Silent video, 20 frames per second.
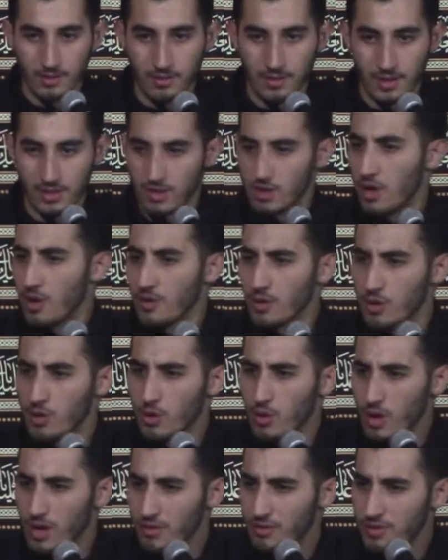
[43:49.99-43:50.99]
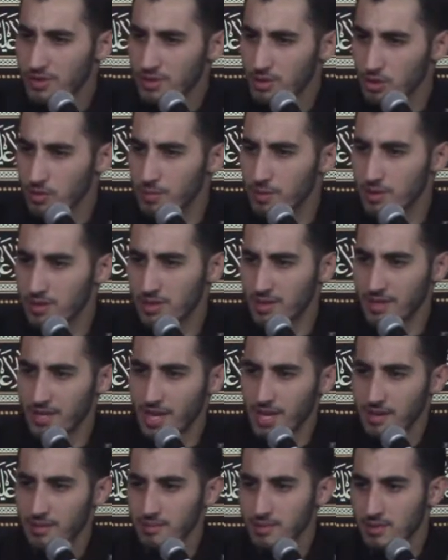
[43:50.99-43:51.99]
Does he go and call every single person
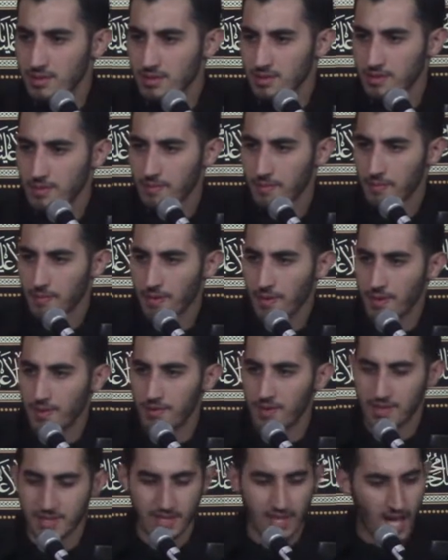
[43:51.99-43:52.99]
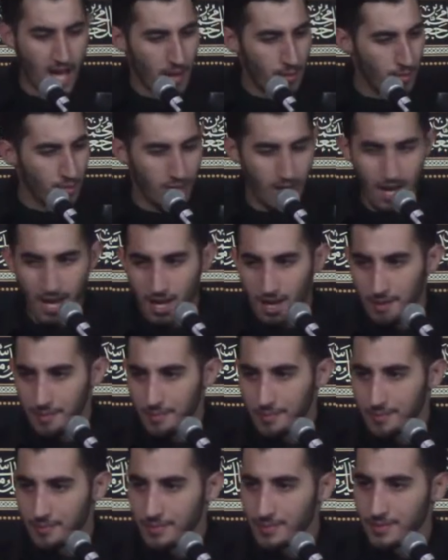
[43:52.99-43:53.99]
names? Does he get Abu Lahab
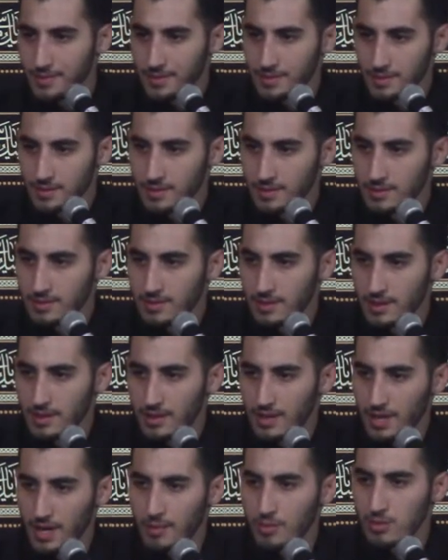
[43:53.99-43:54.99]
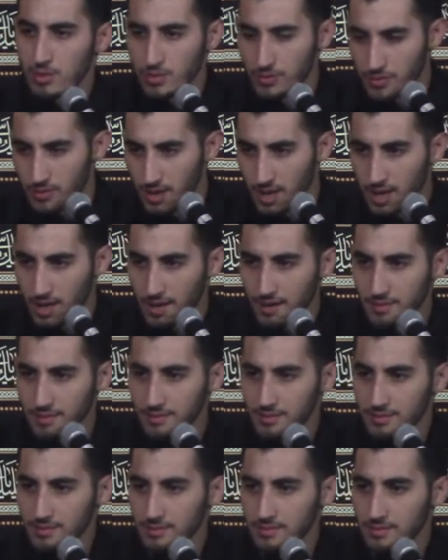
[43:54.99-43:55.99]
and Abu Sufyan
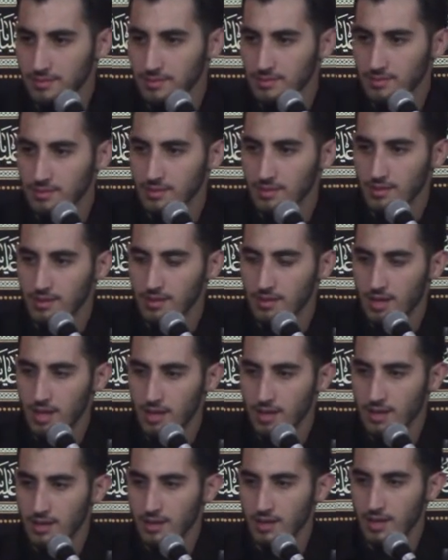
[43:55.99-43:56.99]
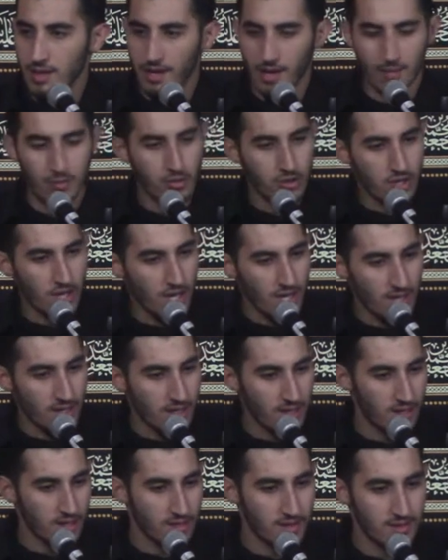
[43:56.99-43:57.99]
and Abu
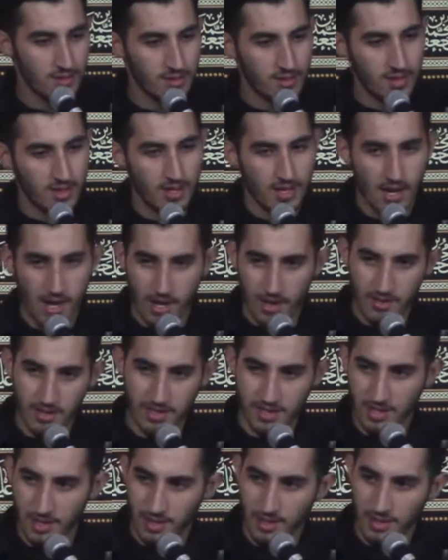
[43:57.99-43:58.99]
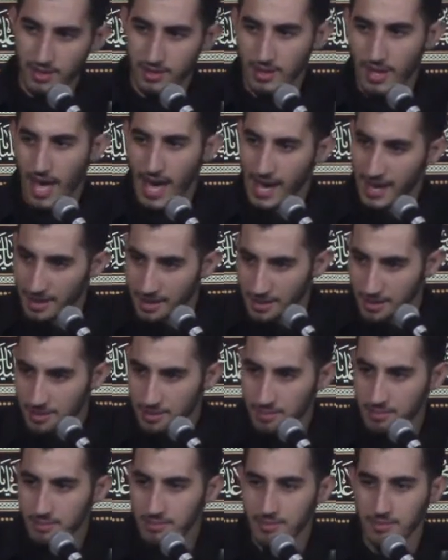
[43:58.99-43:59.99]
Jahl? And does he hang
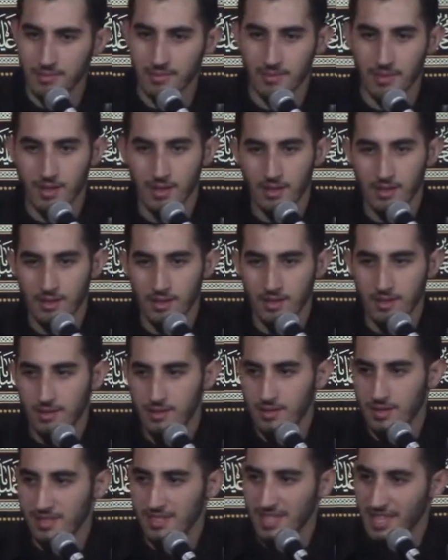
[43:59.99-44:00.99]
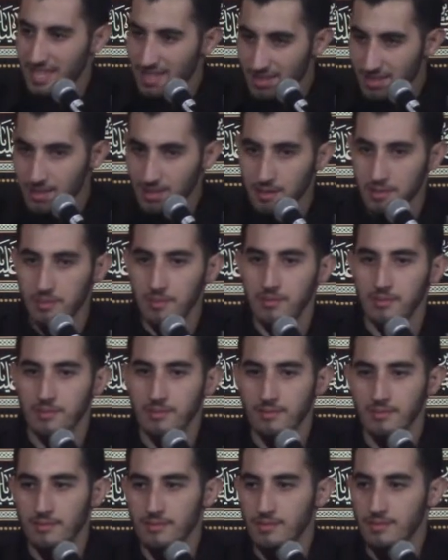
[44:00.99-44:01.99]
them? Does he hit them?
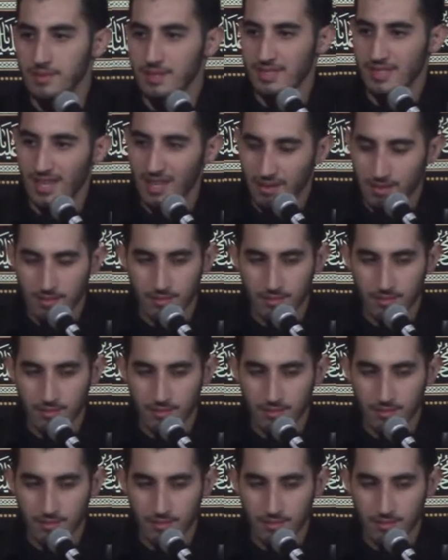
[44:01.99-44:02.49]
Does he,